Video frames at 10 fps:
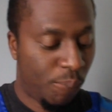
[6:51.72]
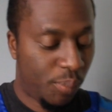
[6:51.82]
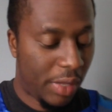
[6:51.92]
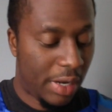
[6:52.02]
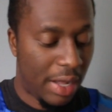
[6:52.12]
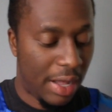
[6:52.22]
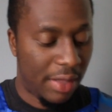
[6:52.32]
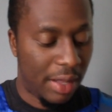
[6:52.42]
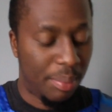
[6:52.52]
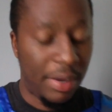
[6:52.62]
and
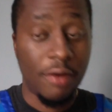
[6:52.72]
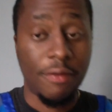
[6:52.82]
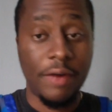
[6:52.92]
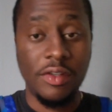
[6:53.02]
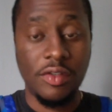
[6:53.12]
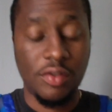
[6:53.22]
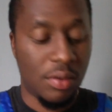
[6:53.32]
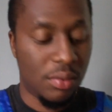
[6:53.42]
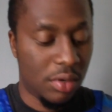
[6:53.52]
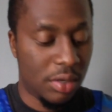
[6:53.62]
I'm paraphrasing,
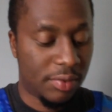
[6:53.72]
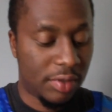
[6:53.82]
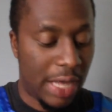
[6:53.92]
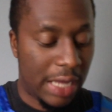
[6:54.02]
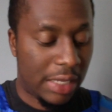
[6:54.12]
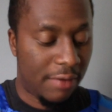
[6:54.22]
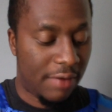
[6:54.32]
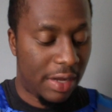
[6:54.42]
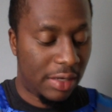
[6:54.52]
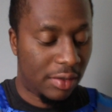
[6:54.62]
so Salaki if
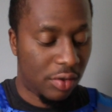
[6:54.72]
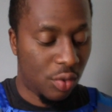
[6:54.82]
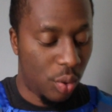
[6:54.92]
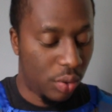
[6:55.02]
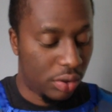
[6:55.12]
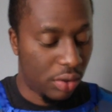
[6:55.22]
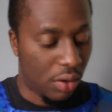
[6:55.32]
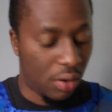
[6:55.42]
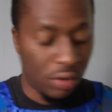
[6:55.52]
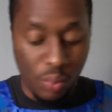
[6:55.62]
I didn't quote it
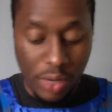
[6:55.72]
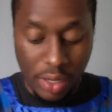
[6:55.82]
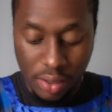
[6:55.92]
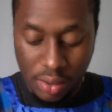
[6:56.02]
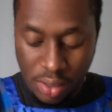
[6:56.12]
all the way.